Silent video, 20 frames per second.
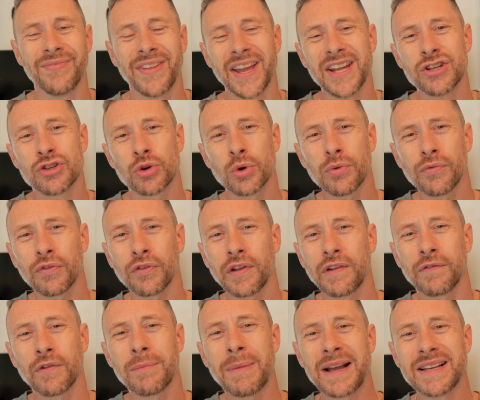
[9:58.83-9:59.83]
And truthfully
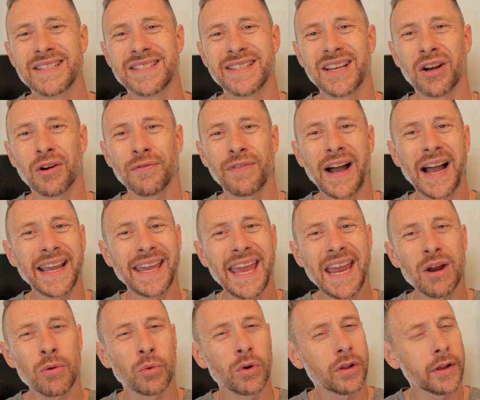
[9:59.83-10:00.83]
for myself, I
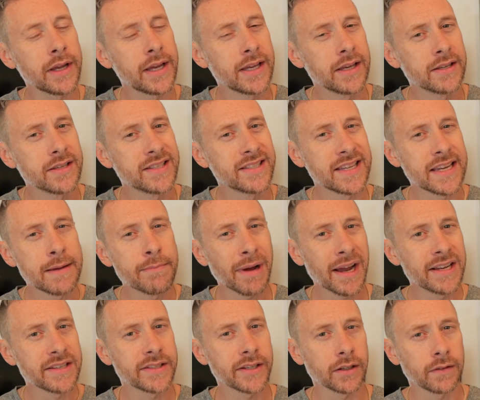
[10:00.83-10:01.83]
can't really see
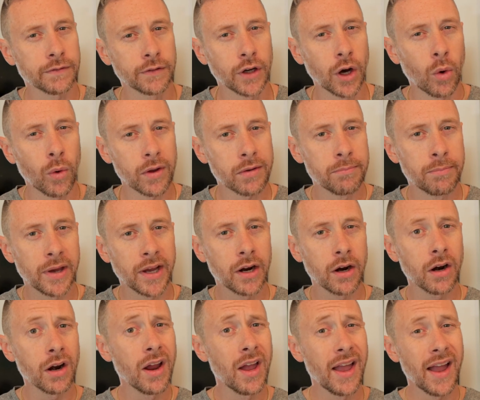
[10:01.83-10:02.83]
myself going
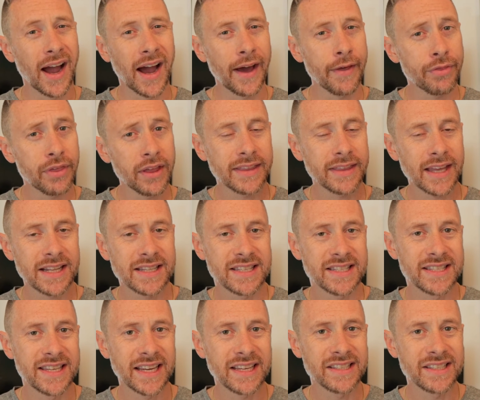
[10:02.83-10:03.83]
bigger. I that
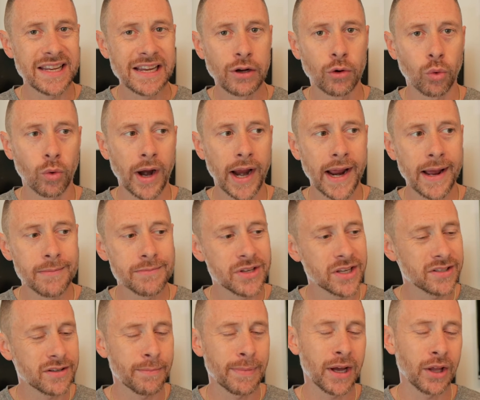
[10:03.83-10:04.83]
60 grams
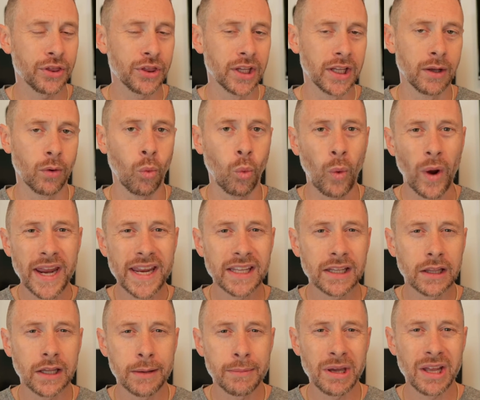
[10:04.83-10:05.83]
is about the
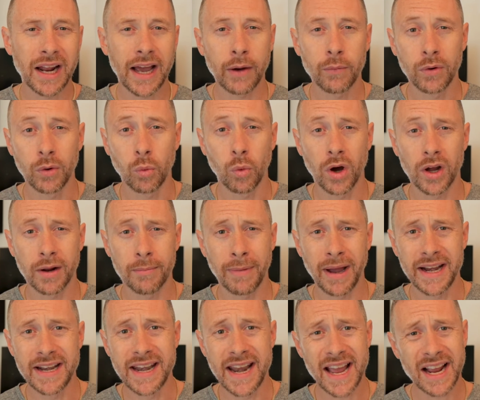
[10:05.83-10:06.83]
weight limit I would want on
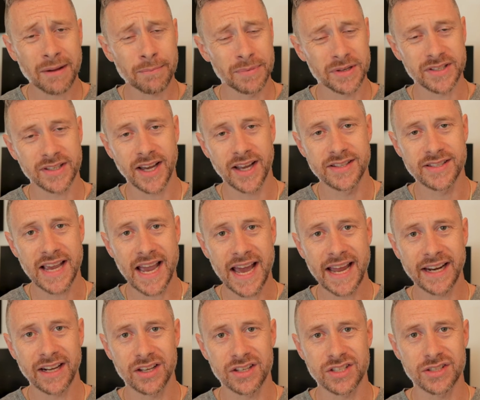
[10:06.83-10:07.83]
my neck besides
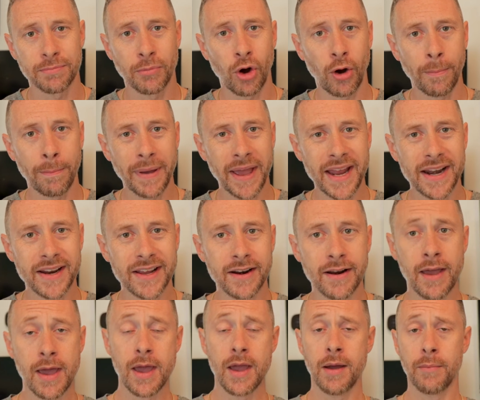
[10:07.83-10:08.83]
adding a small pendant.
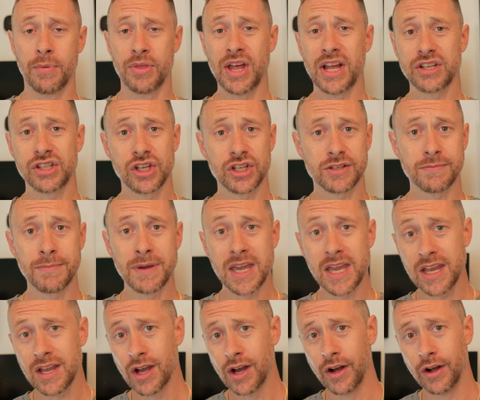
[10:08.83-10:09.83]
But that's just
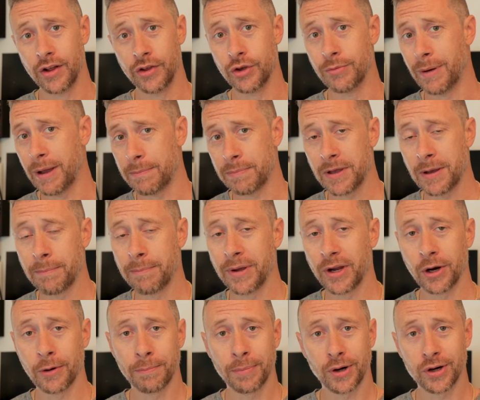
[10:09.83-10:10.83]
me. You might be a
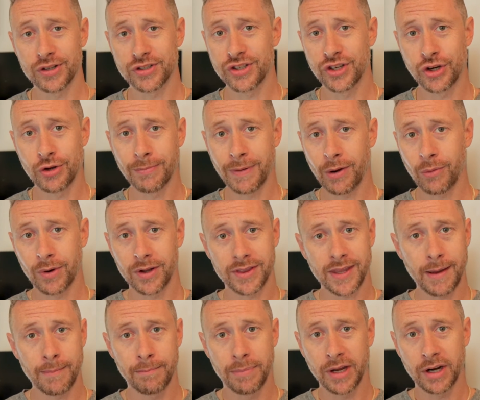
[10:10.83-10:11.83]
bigger person, you might want
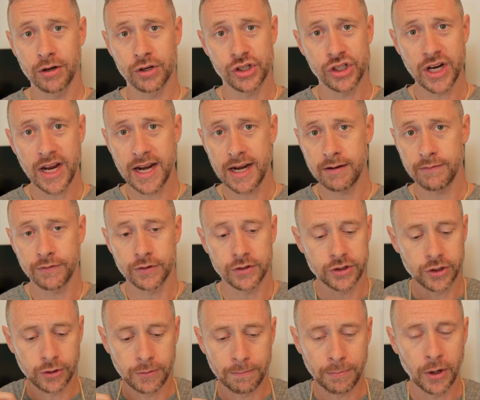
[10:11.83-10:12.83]
that bigger chain for
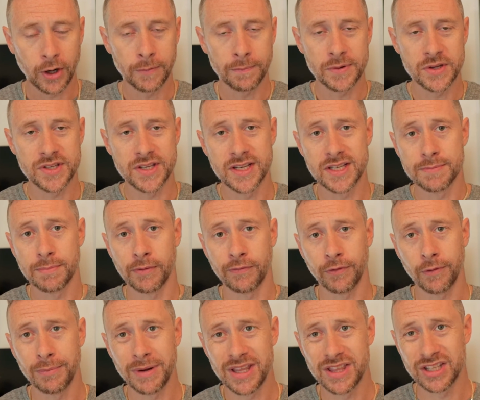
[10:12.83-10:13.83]
certain purposes, but
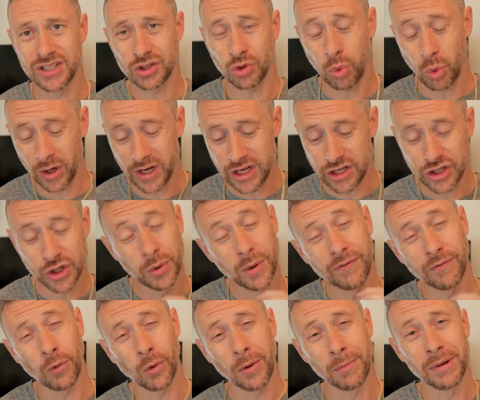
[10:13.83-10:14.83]
for me this 22 at
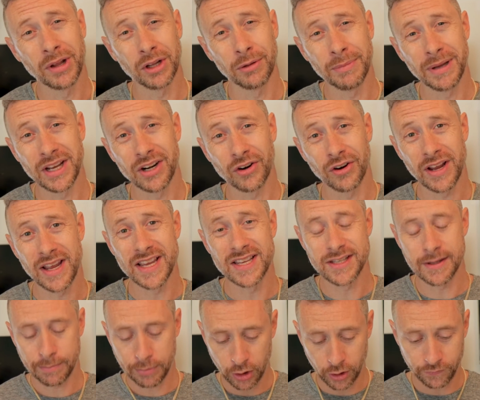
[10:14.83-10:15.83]
4mm is
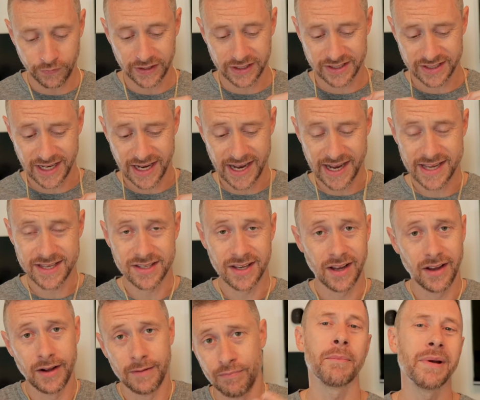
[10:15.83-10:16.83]
the perfect size.
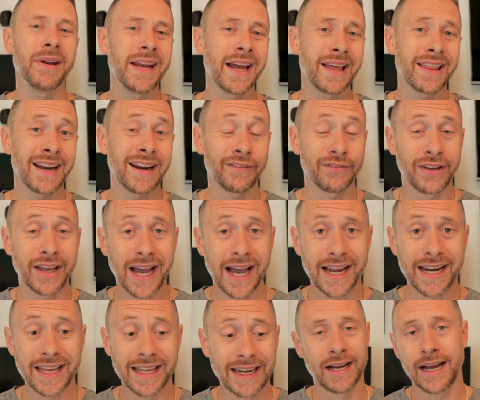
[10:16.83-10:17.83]
But now that I've
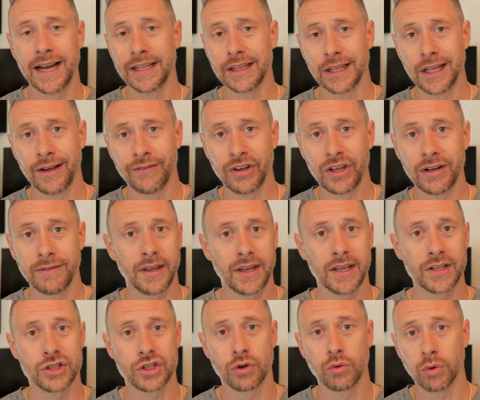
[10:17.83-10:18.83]
got it, I love it.
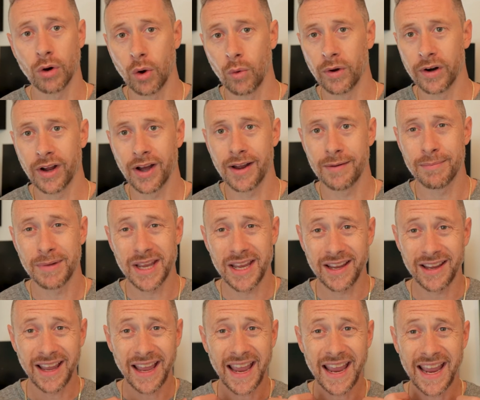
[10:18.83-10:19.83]
It's growing on
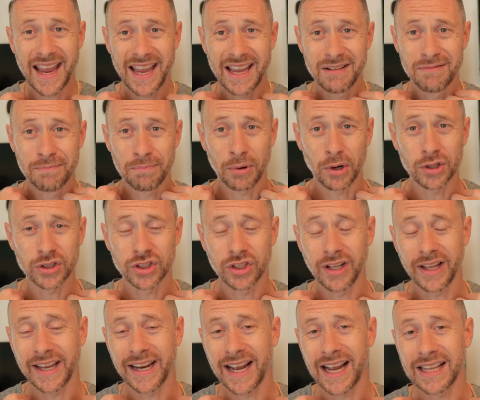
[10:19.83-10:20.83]
me, and
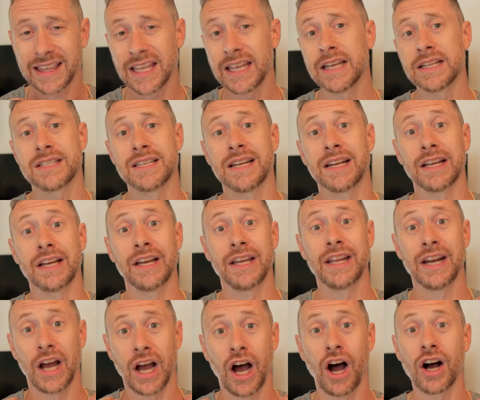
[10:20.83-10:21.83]
personally, I think it's
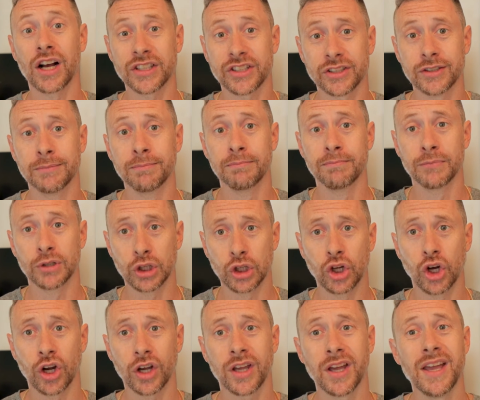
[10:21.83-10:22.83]
an awesome
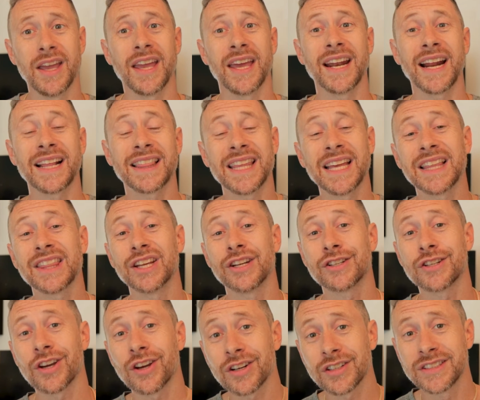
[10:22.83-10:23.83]
look. And I think the
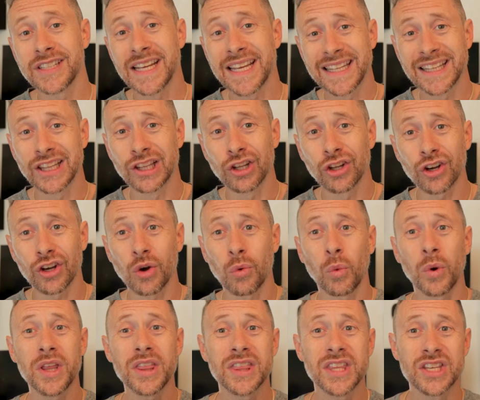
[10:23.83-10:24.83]
tucked in look
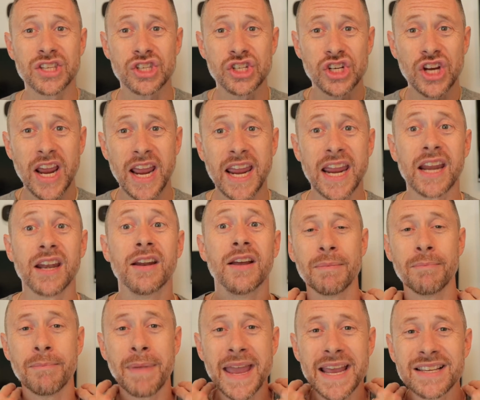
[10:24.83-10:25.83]
with this chain
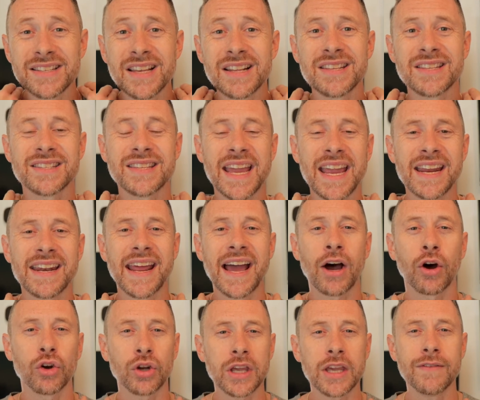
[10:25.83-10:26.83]
makes it stand
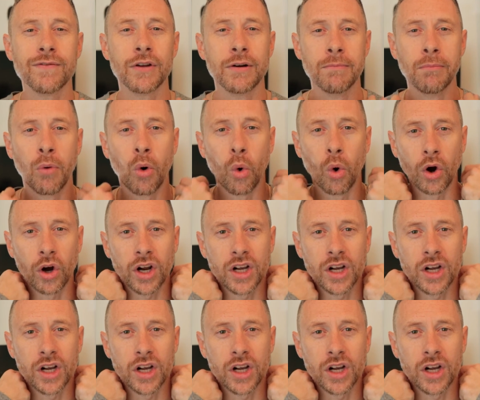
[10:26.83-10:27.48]
out even more.